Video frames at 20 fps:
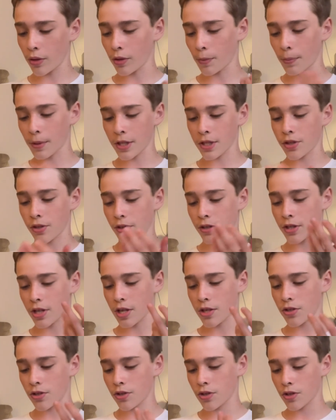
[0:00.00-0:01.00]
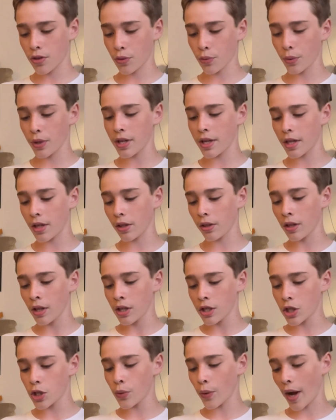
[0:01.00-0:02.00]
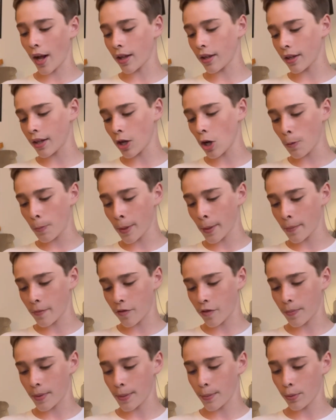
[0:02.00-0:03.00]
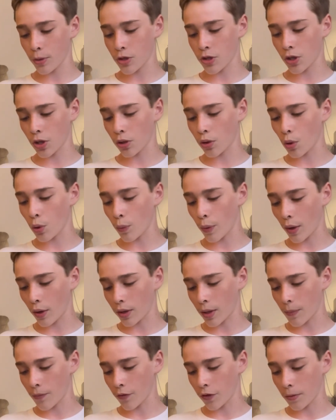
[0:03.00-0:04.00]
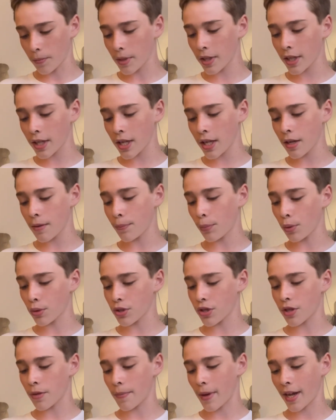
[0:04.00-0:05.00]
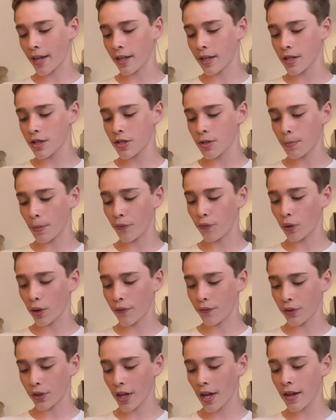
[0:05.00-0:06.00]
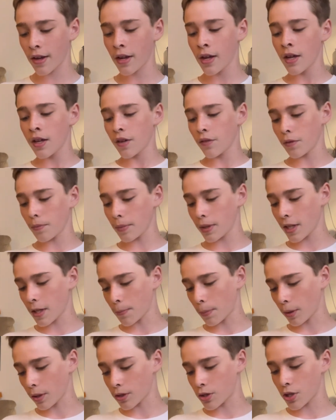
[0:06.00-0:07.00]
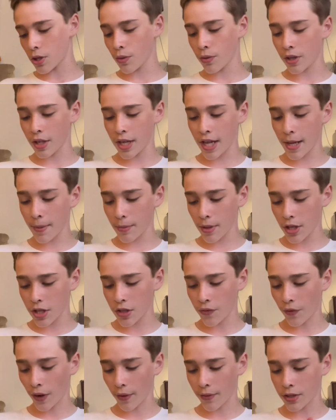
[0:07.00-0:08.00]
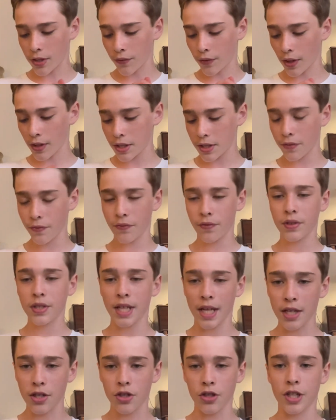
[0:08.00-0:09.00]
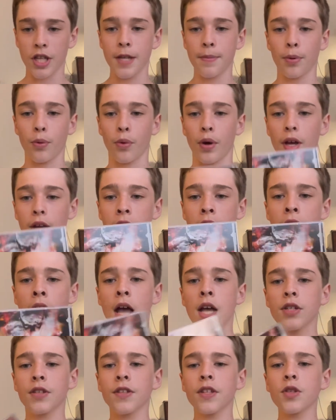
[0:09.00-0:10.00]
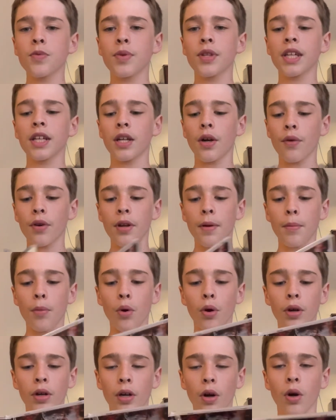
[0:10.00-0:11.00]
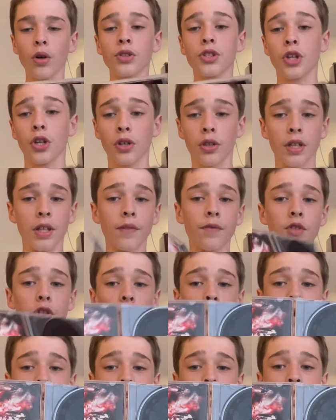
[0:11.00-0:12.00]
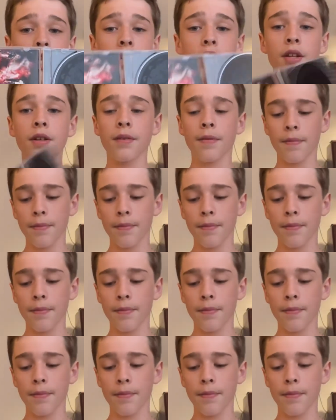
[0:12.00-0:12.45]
The Blister Exists, 3-0, Duality, Opium of the People, Circle, Welcome, Vermilion, Pulse of the Maggots, Before I Forget, Vermilion Part 2, The Nameless, Virus of Life, Danger, Keep Away. So this is when they go in a more alternative direction.